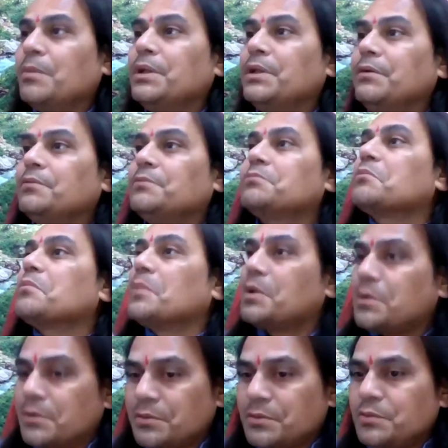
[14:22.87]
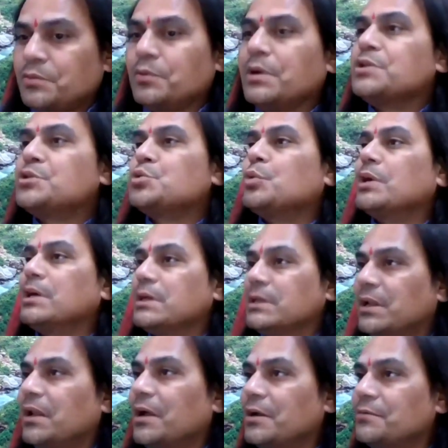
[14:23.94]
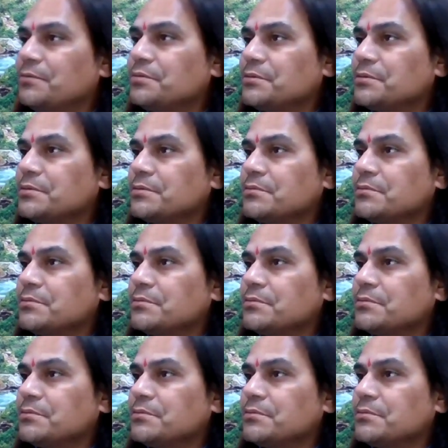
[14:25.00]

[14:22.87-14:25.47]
money to enjoy the life.